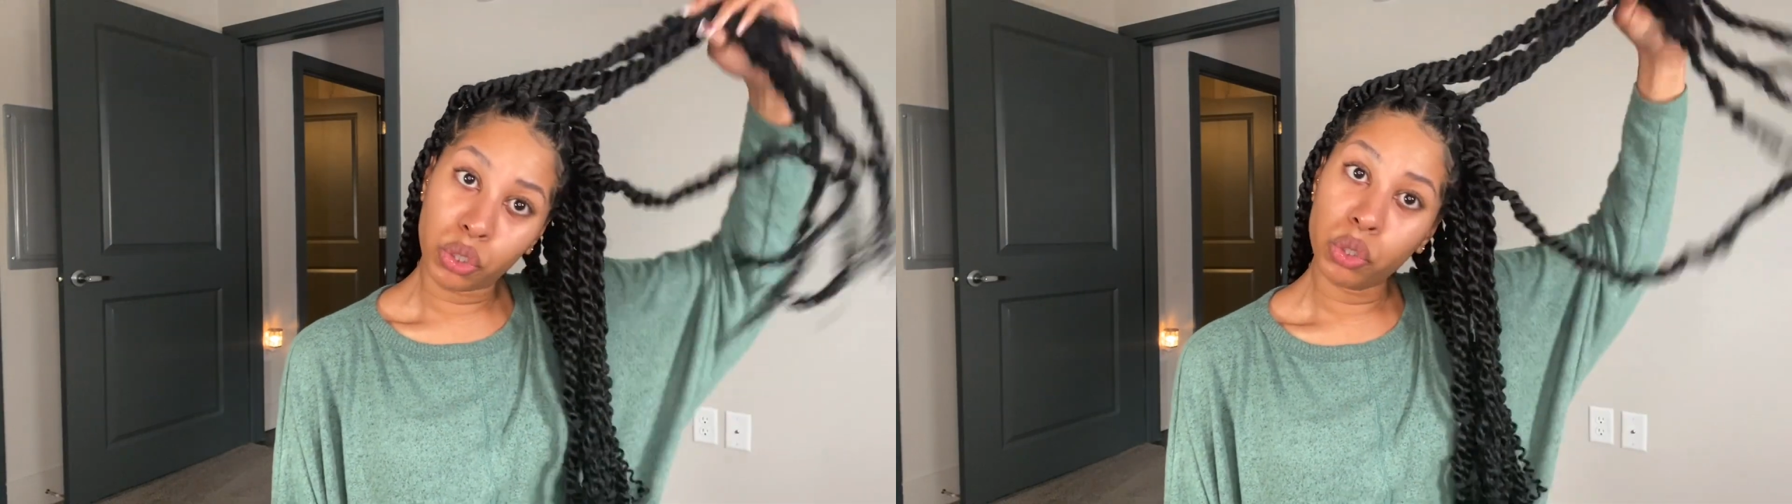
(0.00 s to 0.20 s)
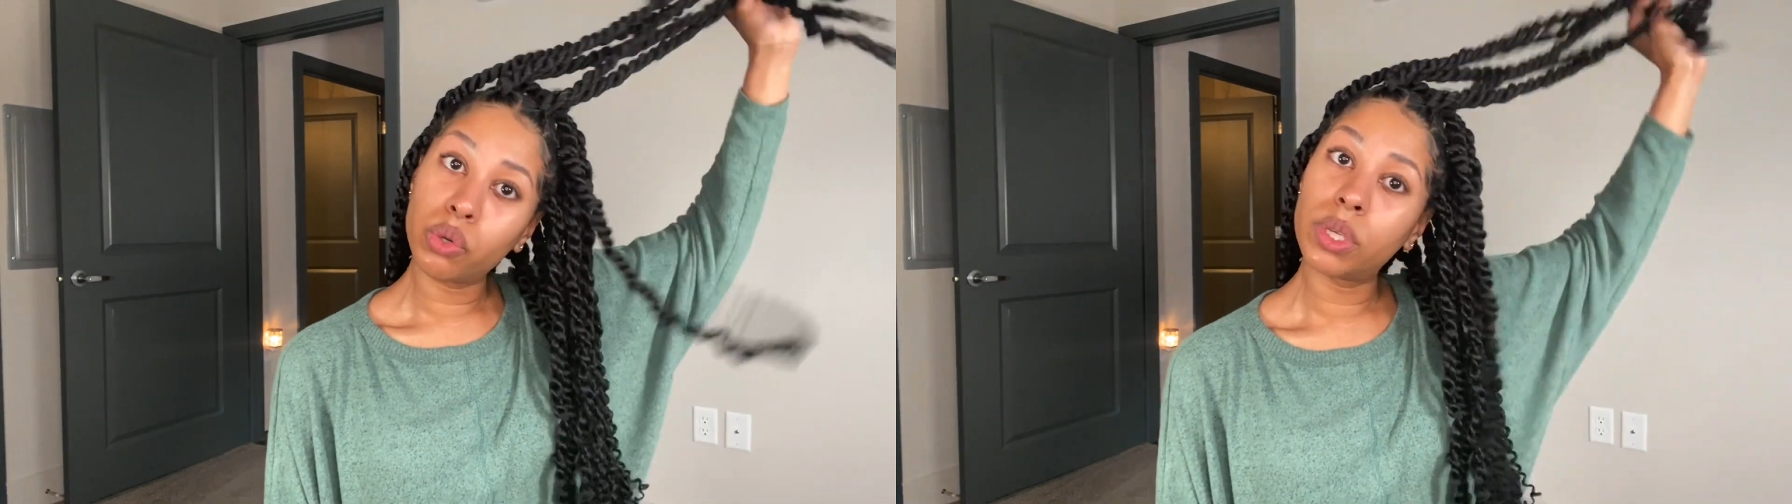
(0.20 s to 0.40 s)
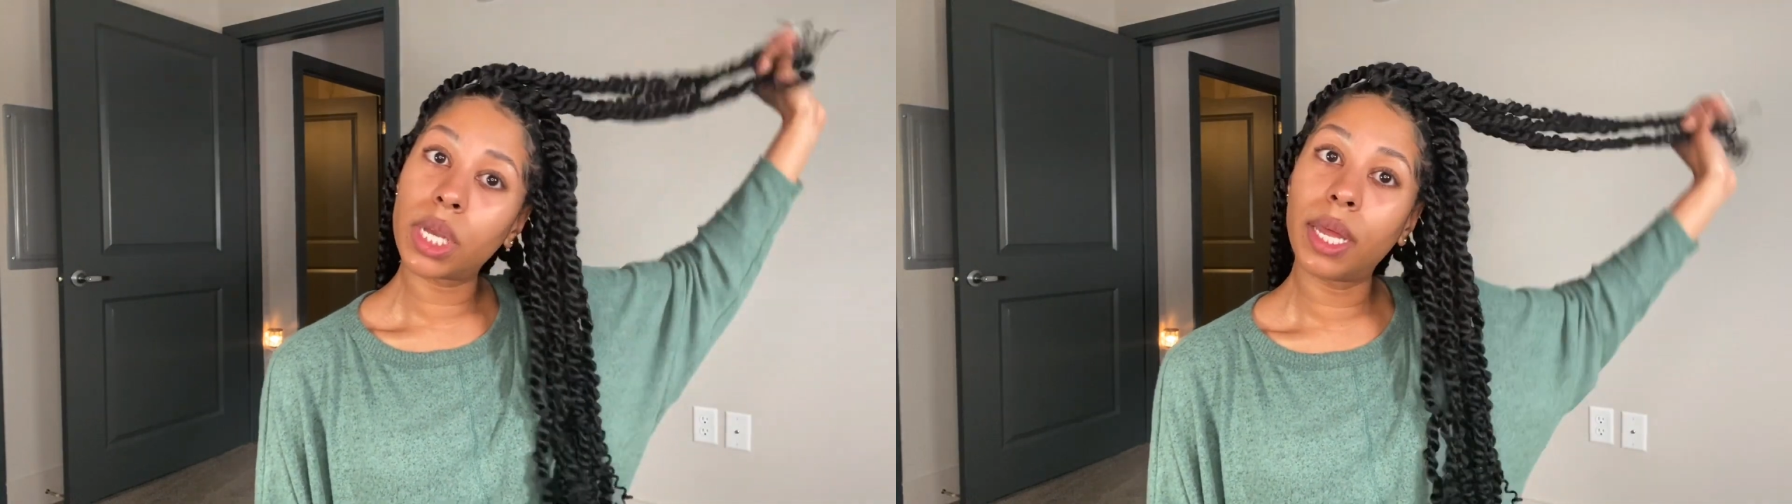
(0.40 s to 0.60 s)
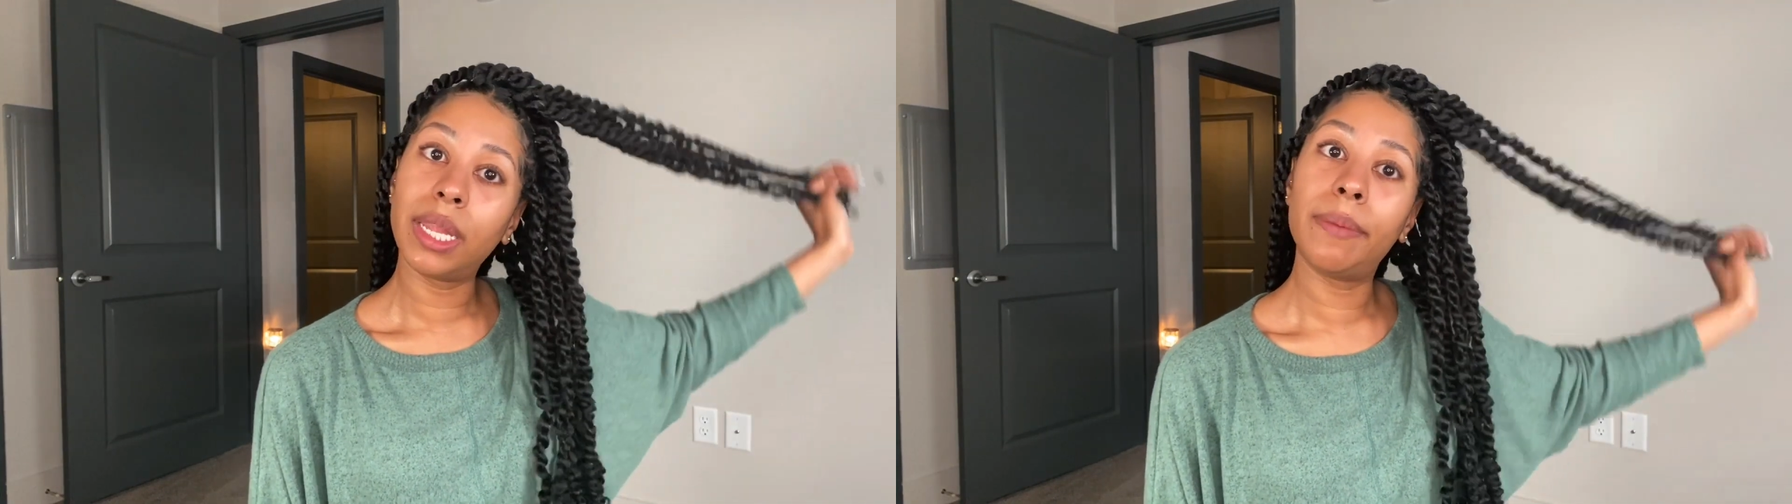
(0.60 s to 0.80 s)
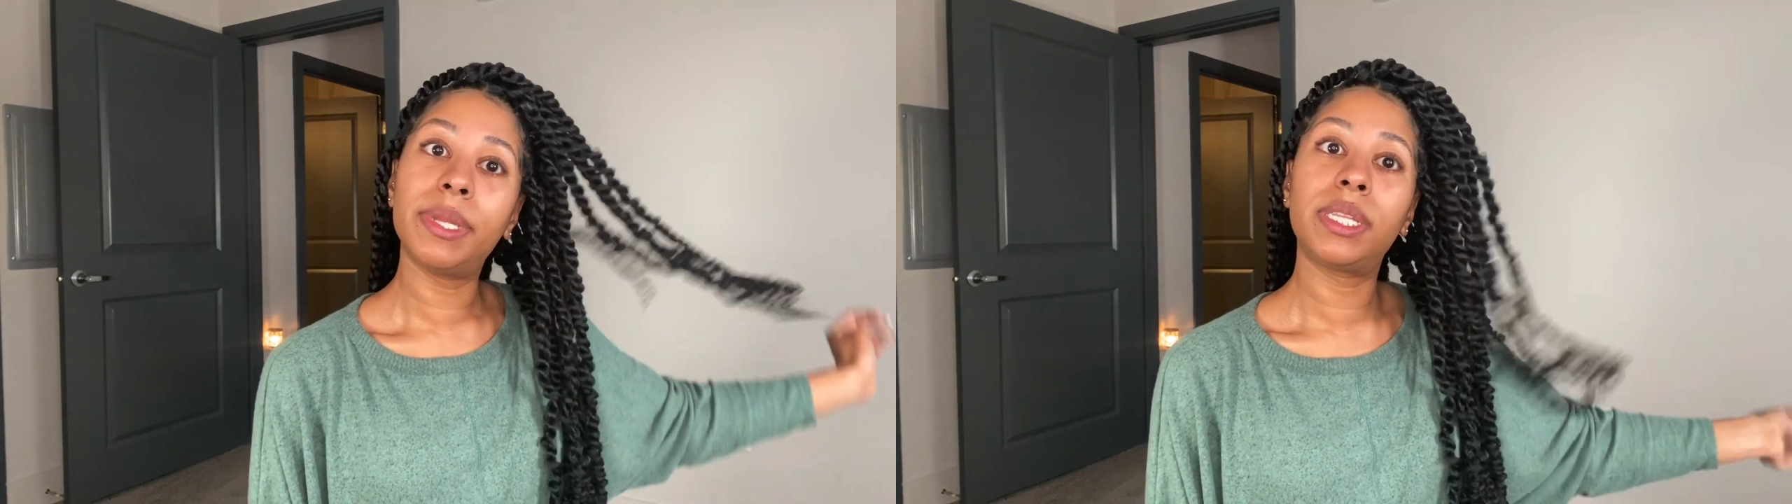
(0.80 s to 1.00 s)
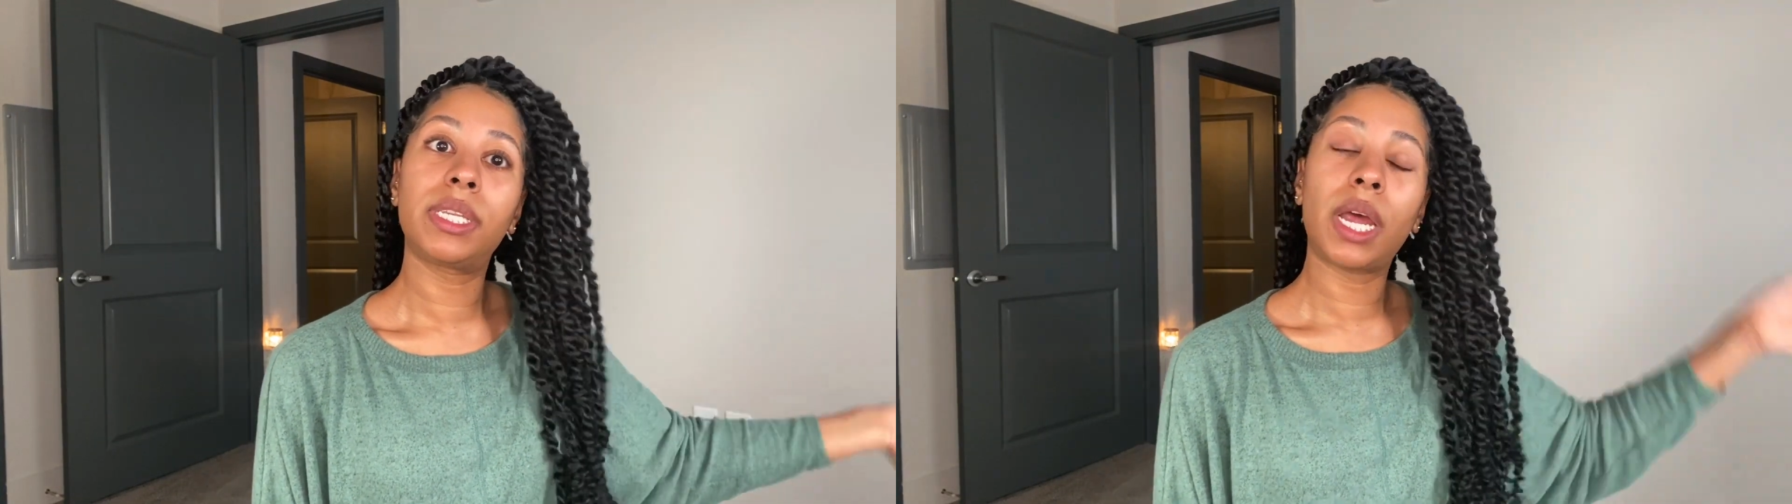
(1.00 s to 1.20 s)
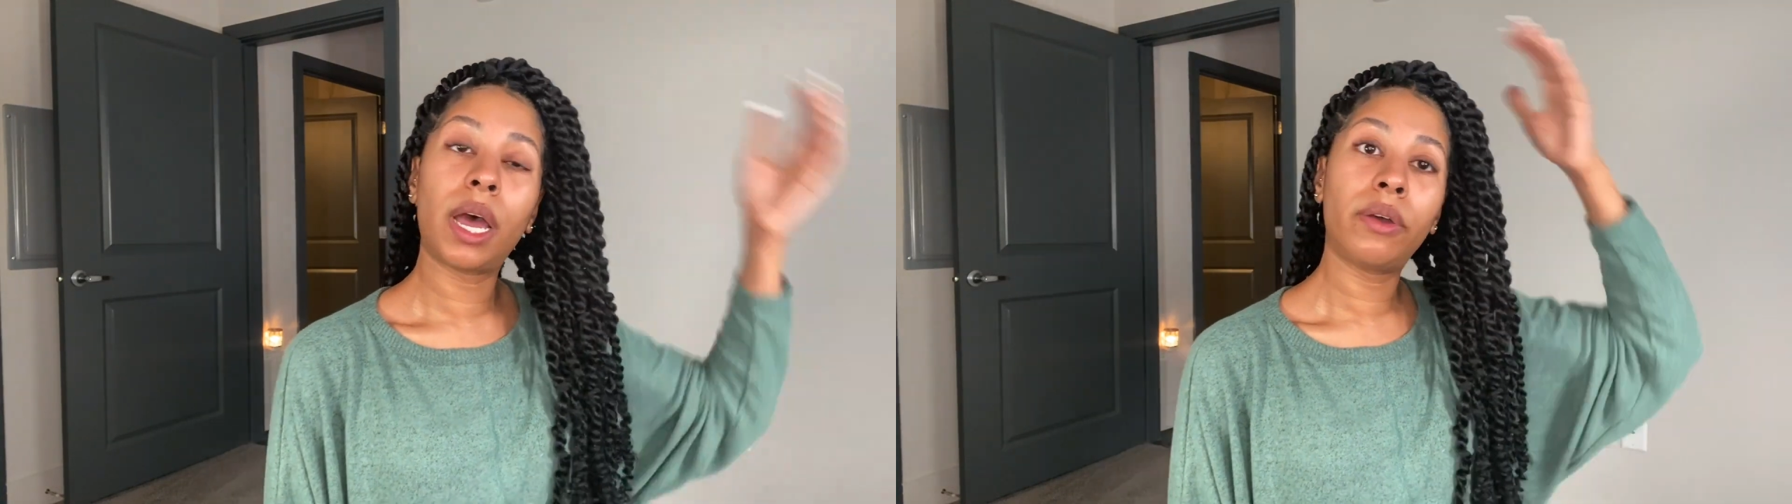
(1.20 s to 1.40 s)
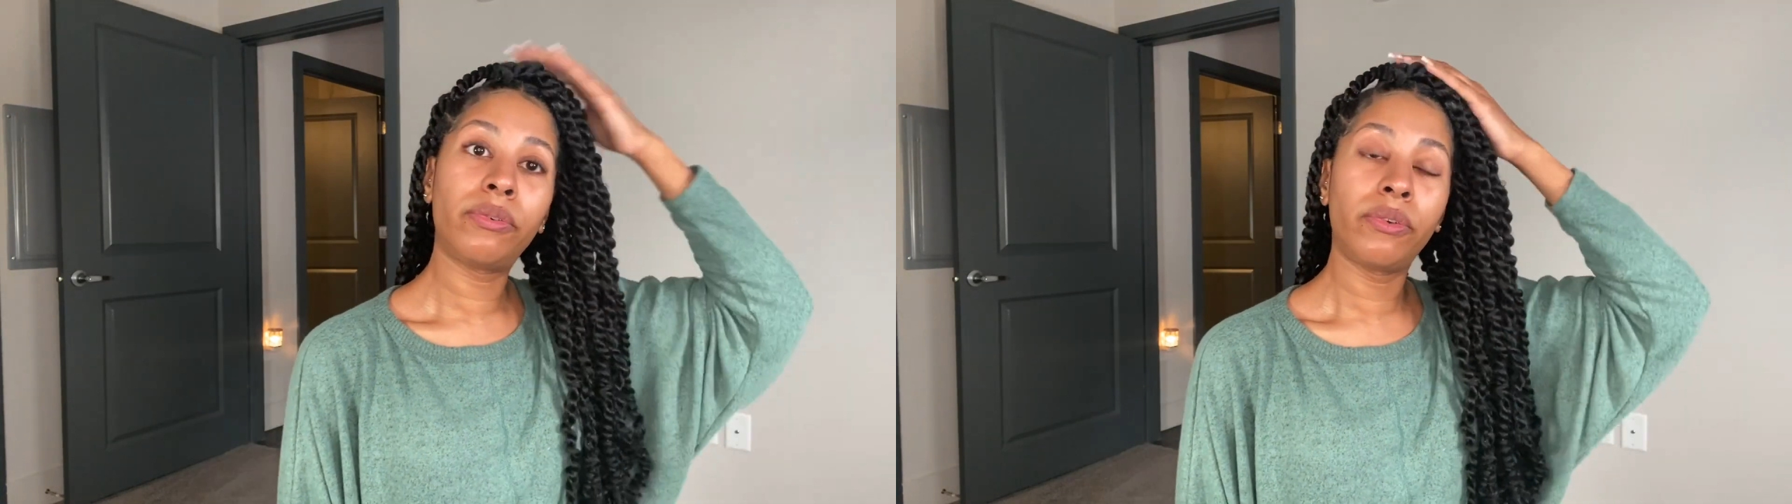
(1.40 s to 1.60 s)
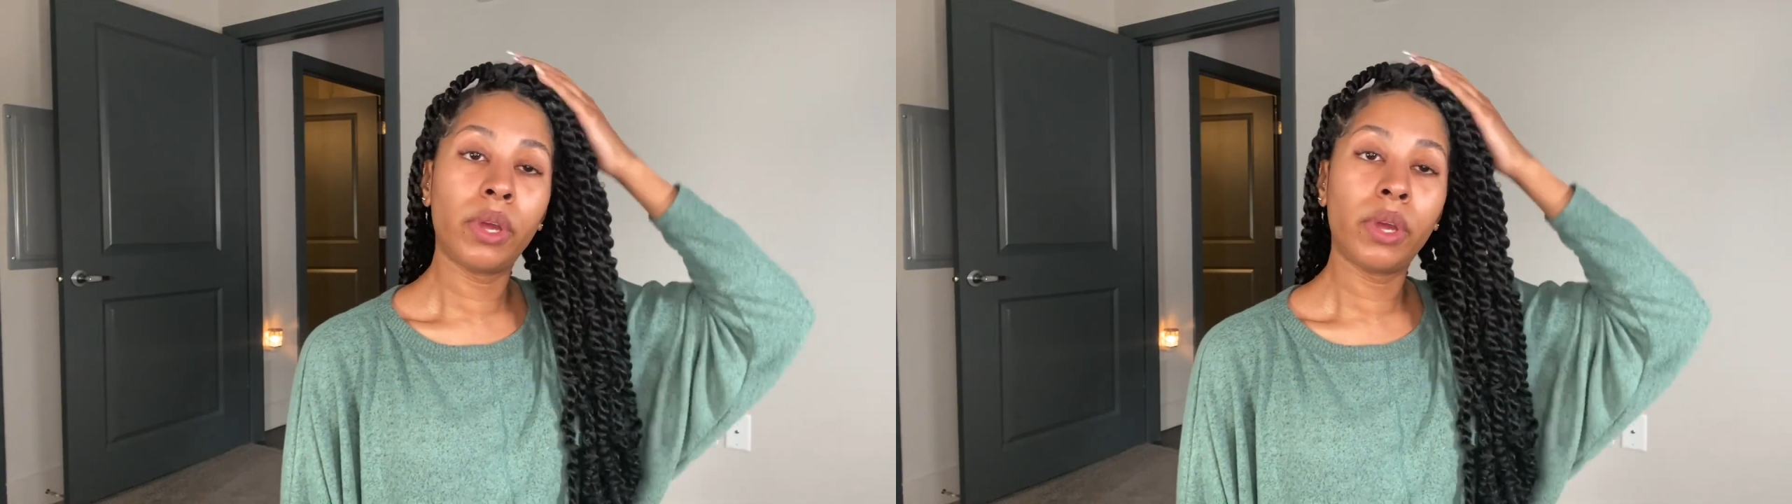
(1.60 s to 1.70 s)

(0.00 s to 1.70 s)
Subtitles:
jewels on them and stuff.